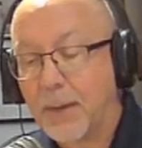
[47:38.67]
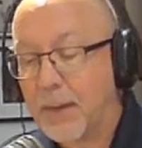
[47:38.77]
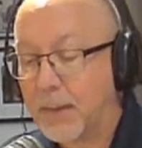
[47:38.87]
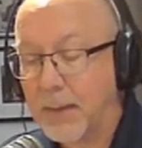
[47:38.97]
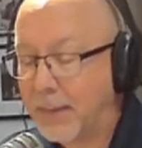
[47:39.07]

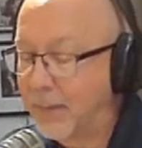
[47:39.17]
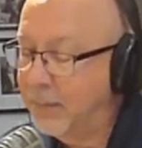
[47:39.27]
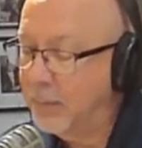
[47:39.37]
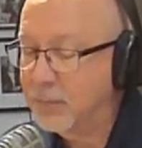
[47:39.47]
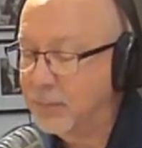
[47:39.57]
and
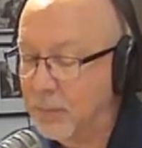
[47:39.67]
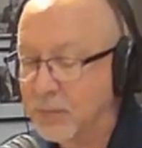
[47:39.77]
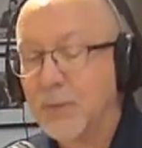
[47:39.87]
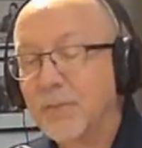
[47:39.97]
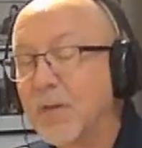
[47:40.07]

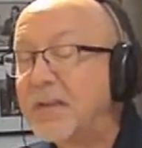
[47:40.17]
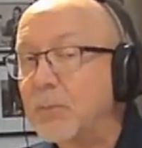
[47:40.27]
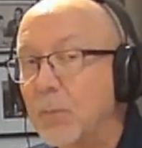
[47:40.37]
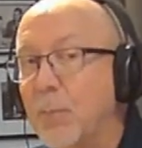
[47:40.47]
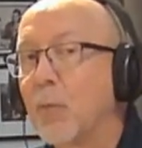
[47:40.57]
there's
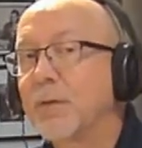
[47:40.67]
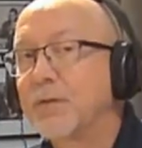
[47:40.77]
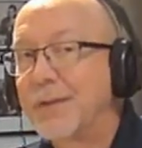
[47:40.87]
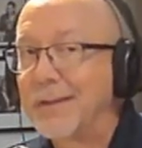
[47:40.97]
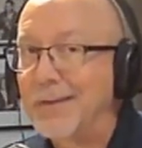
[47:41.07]
conflicting
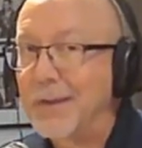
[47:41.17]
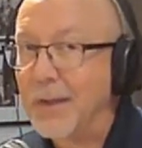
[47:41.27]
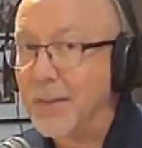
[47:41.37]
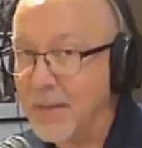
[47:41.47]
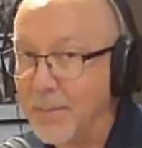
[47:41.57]
reports in
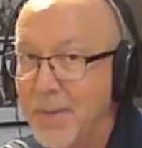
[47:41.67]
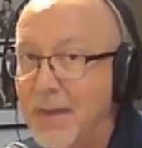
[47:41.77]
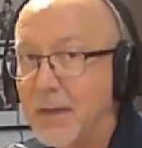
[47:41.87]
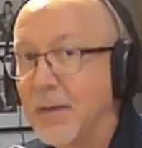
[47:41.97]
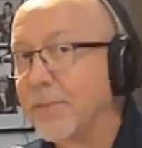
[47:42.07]
the
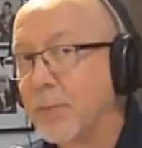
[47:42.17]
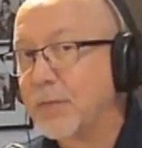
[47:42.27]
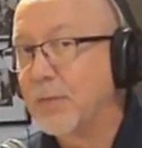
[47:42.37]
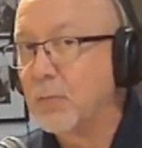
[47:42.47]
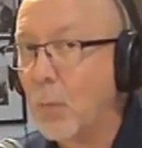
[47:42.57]
media
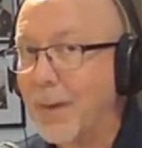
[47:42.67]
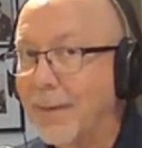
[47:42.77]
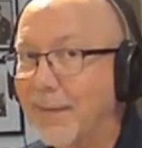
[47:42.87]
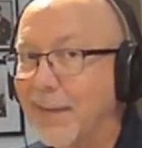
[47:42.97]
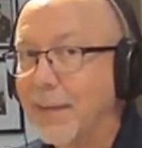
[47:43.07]
versus
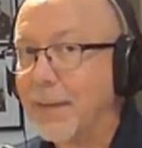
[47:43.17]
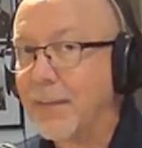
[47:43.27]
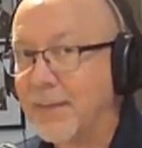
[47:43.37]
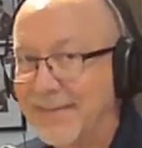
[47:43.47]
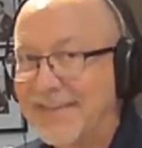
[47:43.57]
what
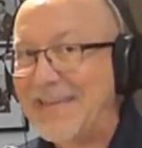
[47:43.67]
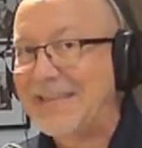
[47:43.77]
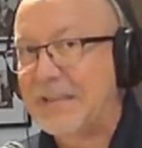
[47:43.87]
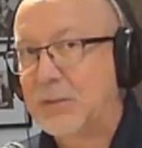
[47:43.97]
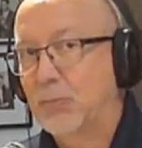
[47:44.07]
the
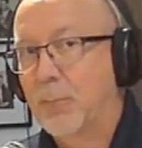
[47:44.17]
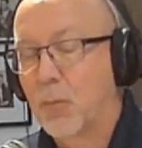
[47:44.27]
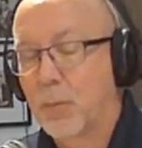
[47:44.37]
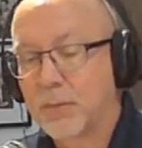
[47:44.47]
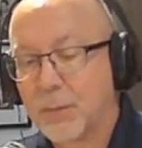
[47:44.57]
census
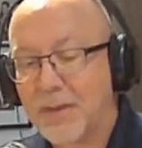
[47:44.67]
reports.